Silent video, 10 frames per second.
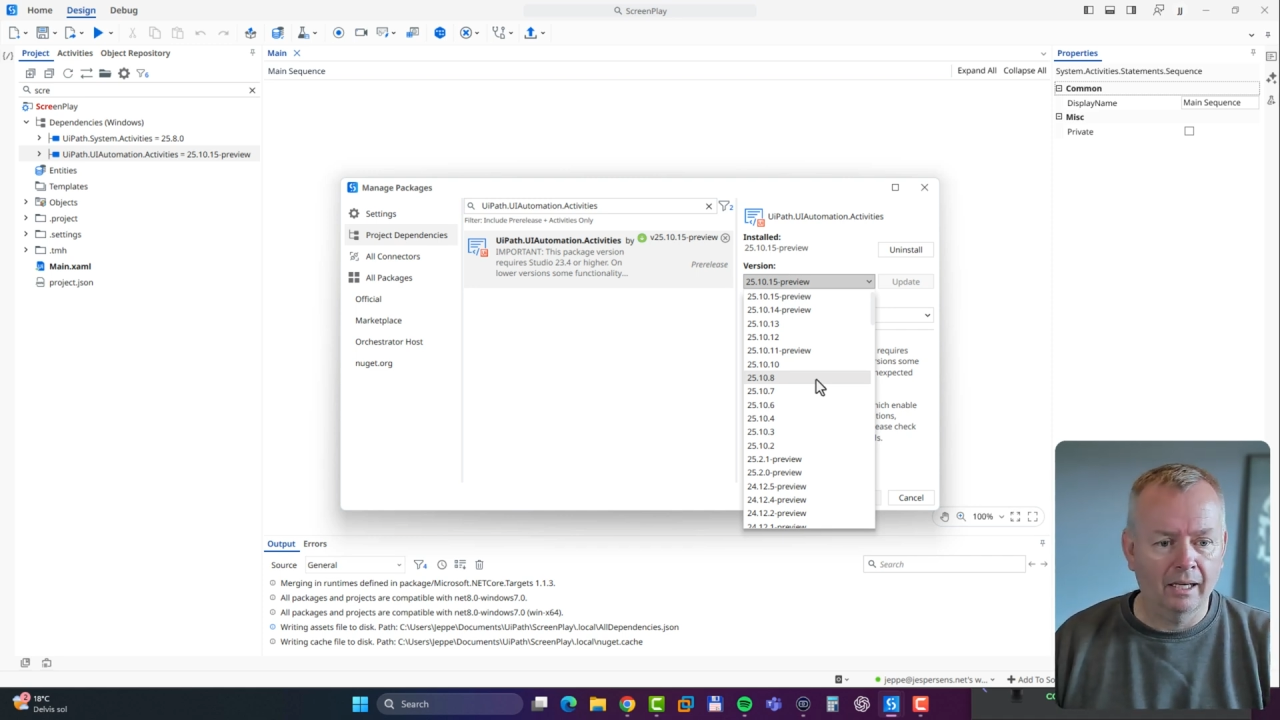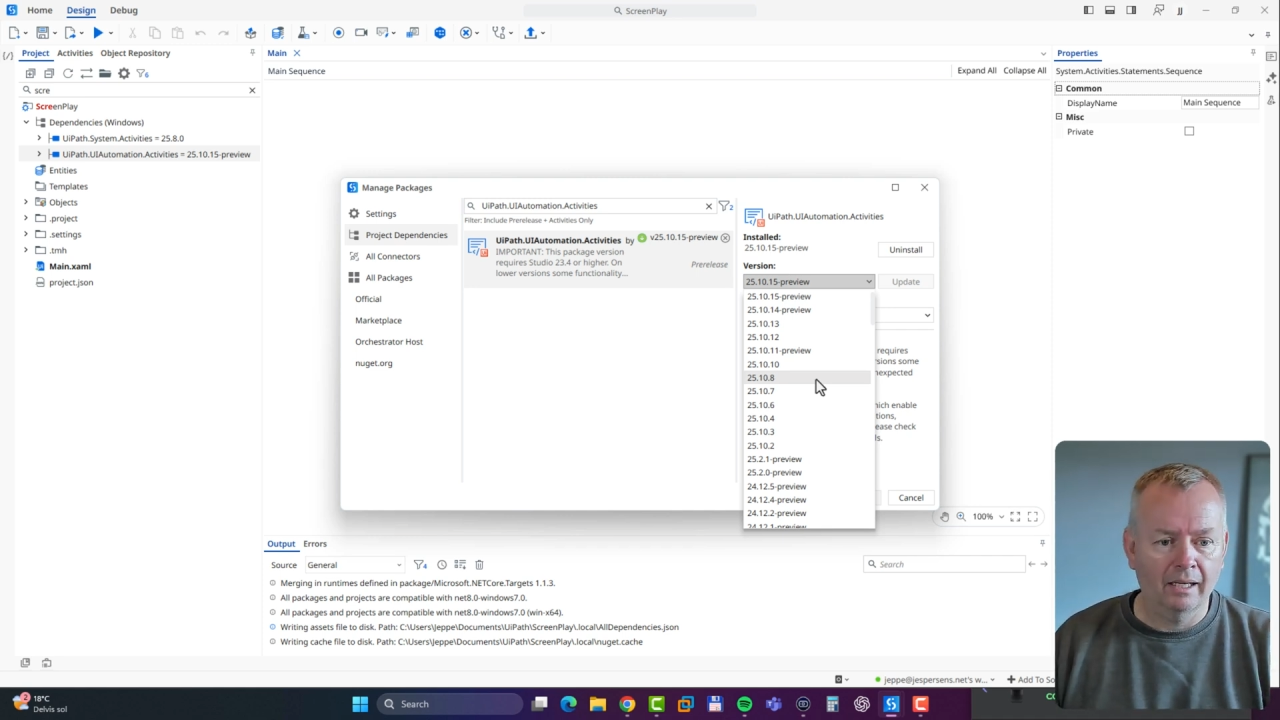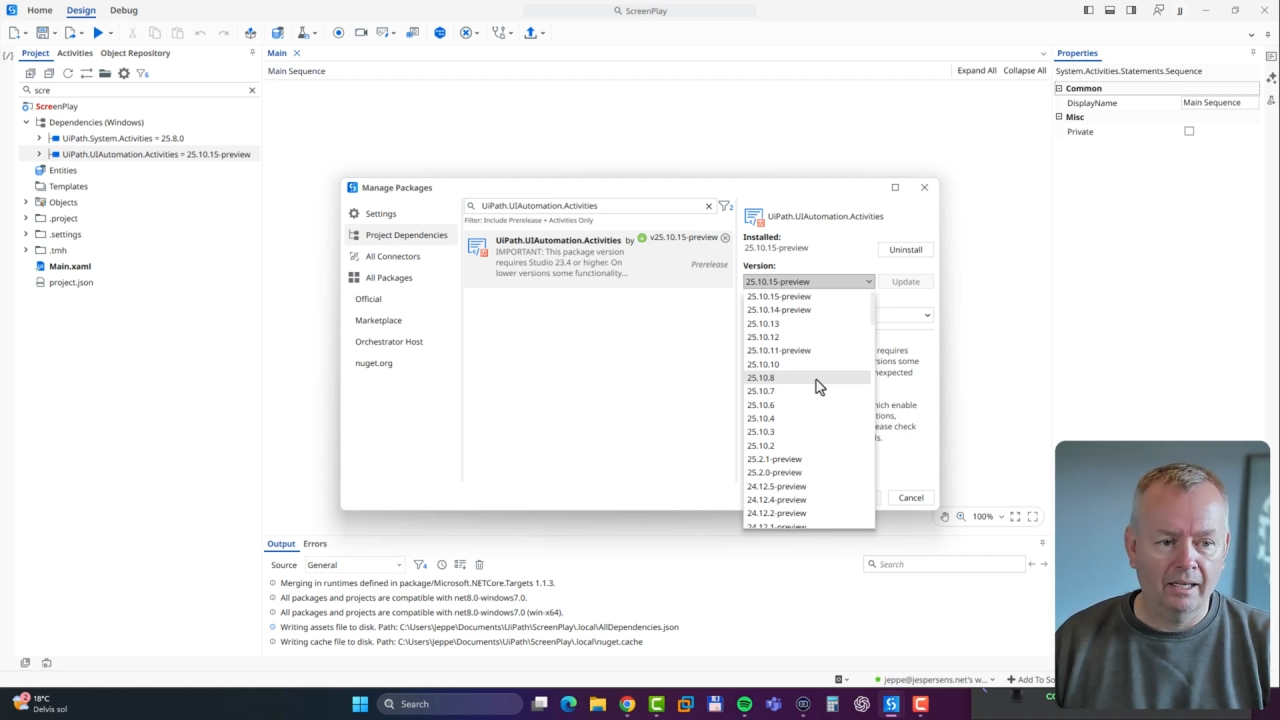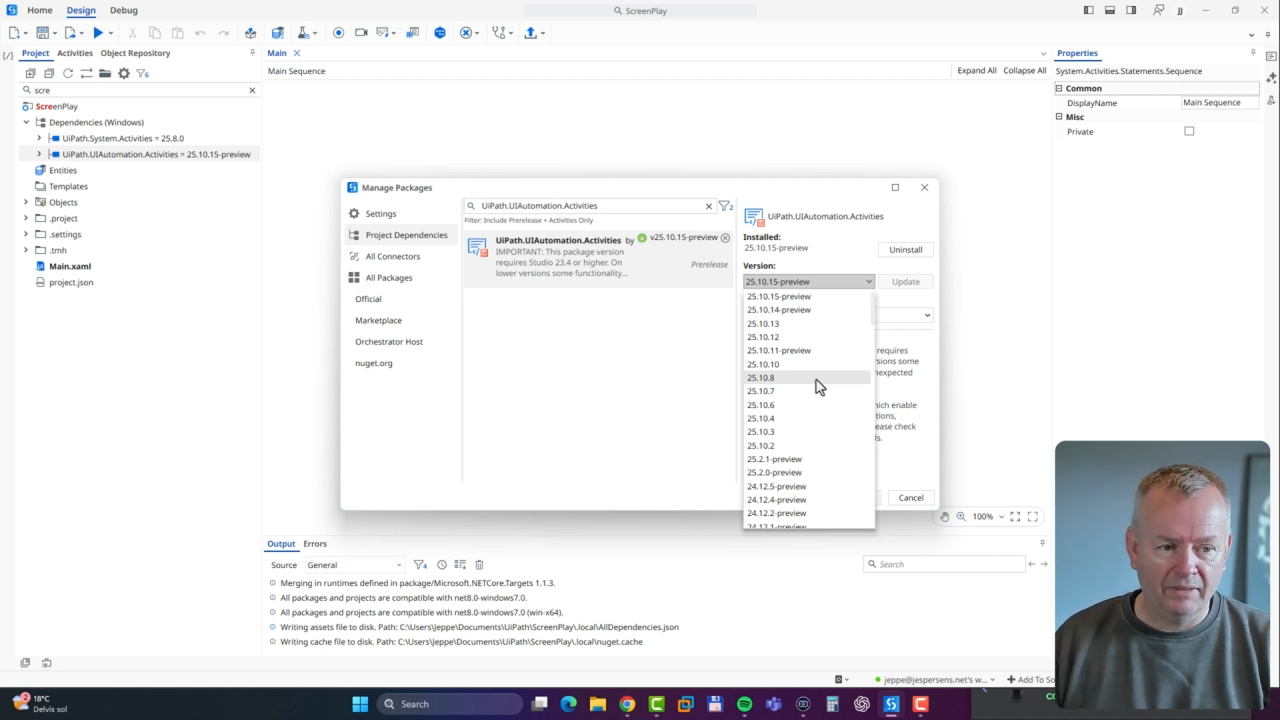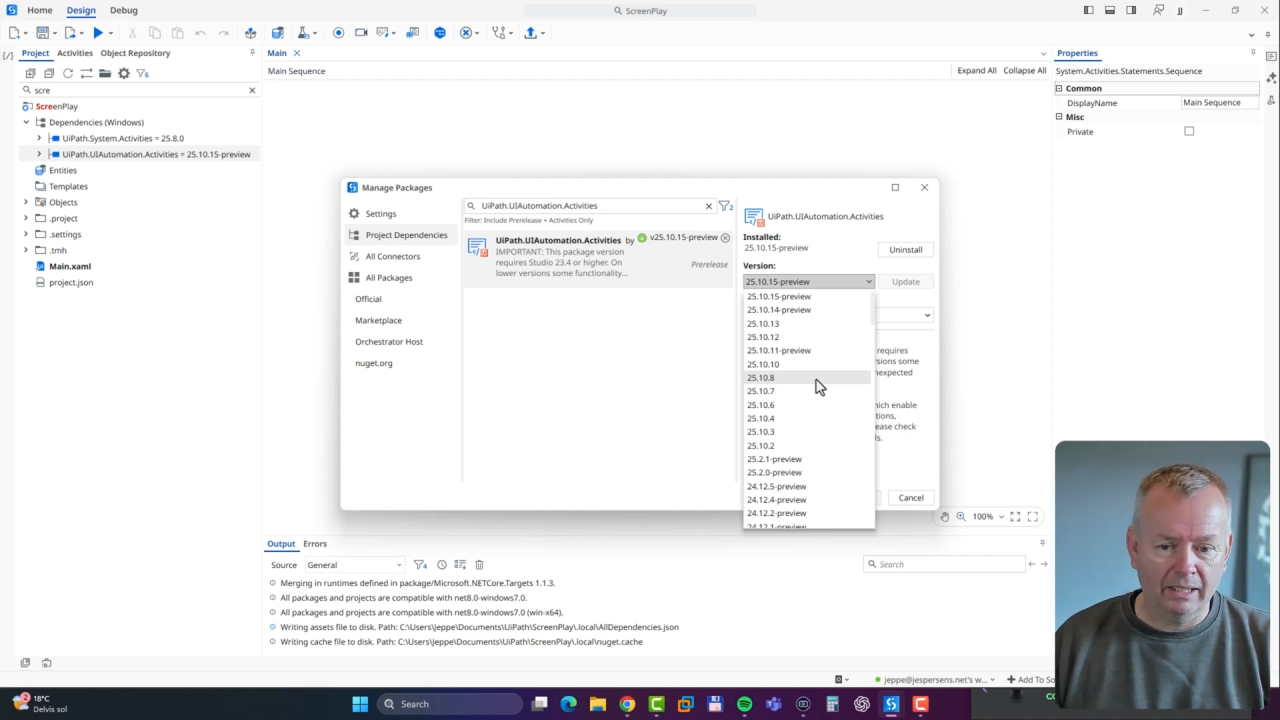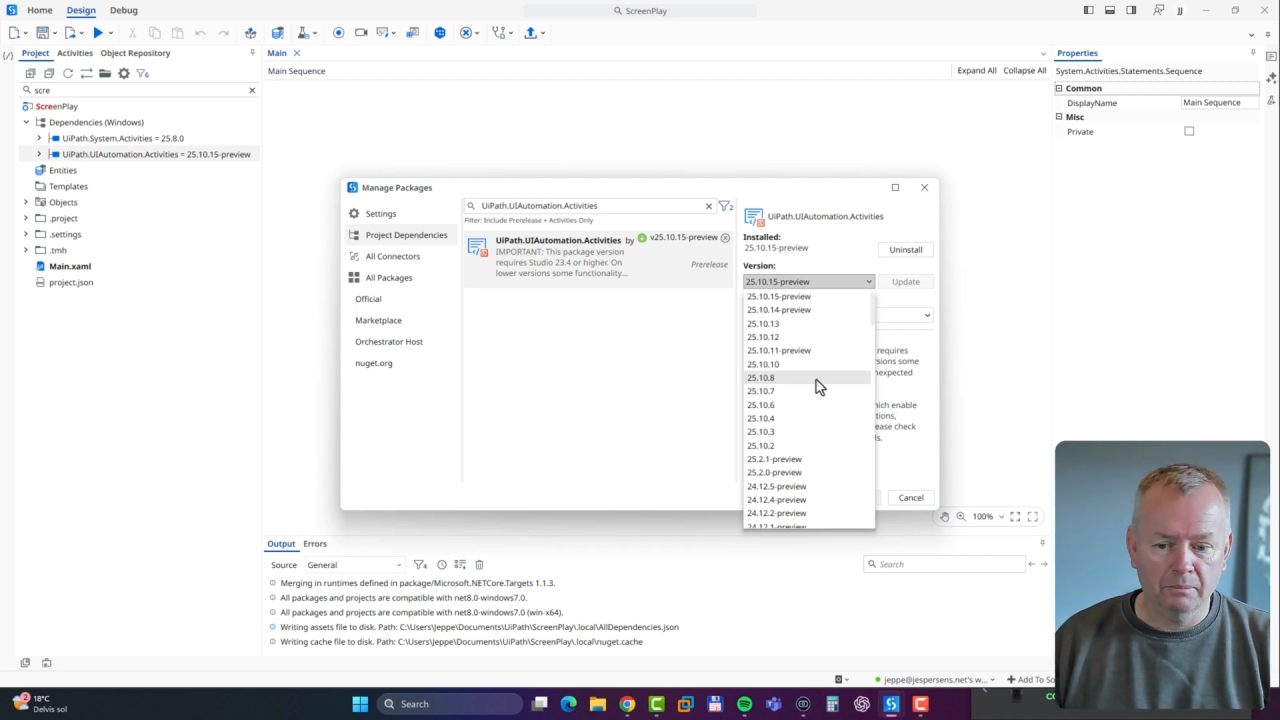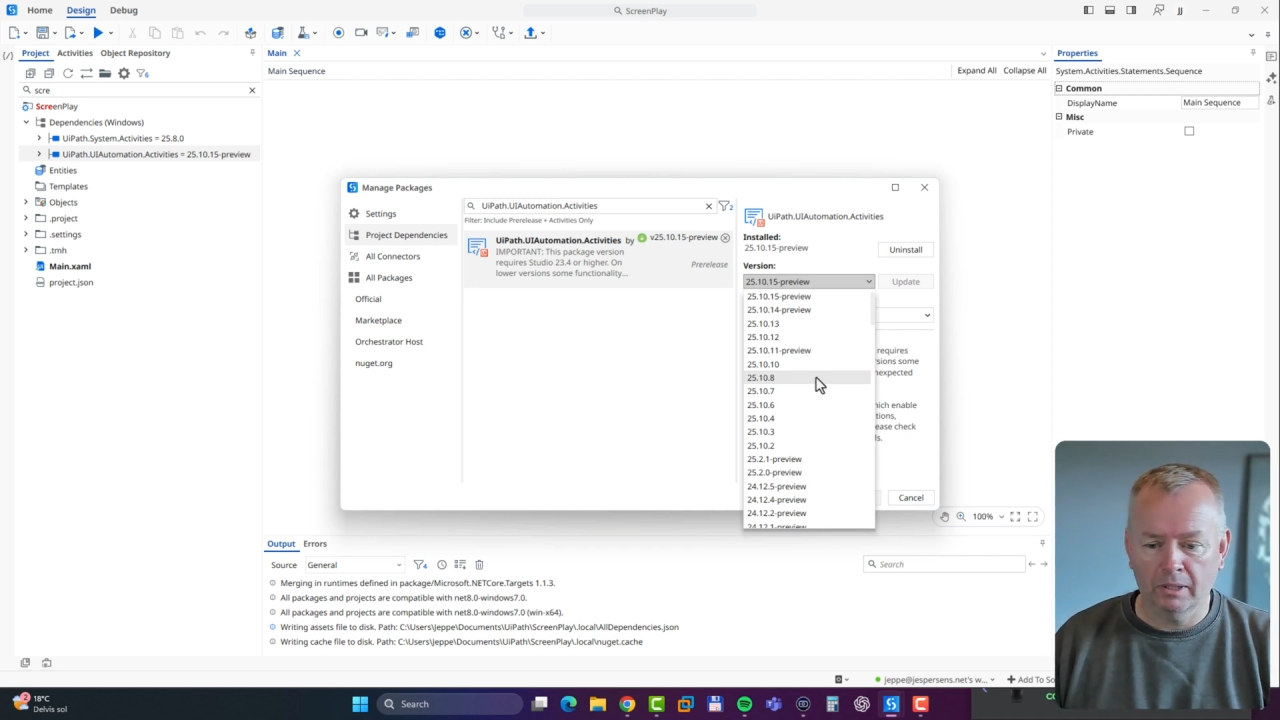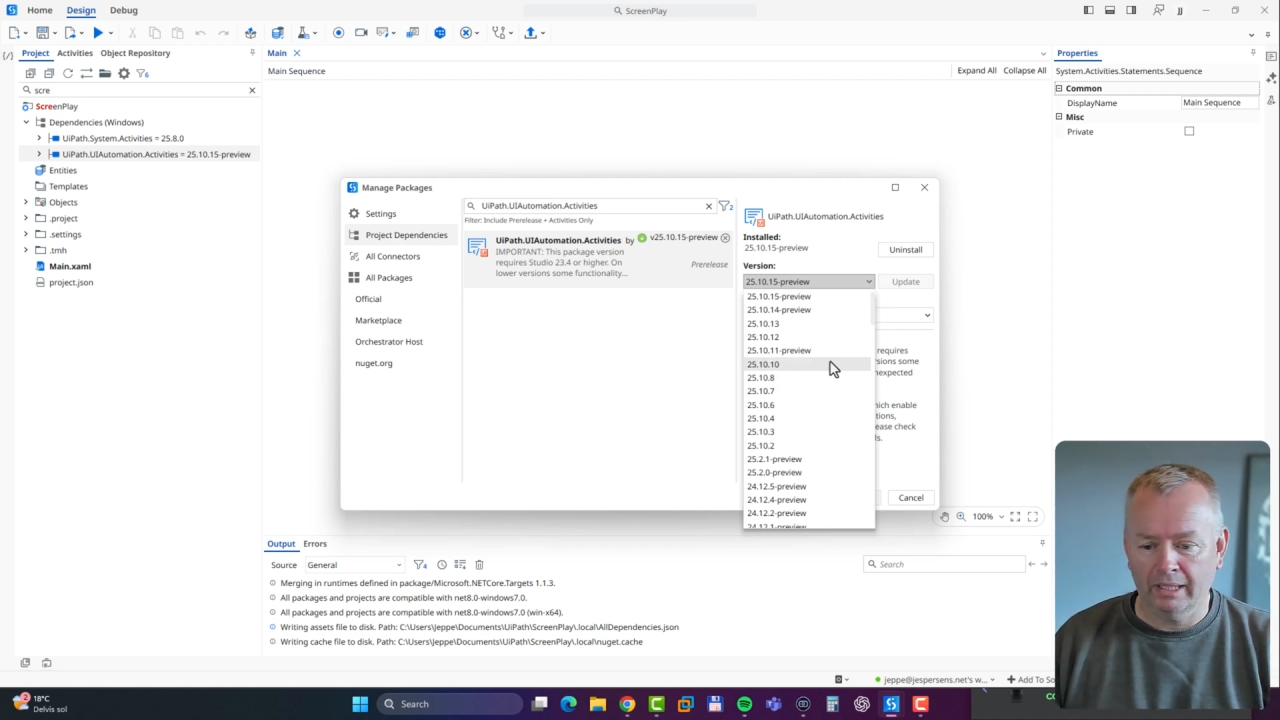available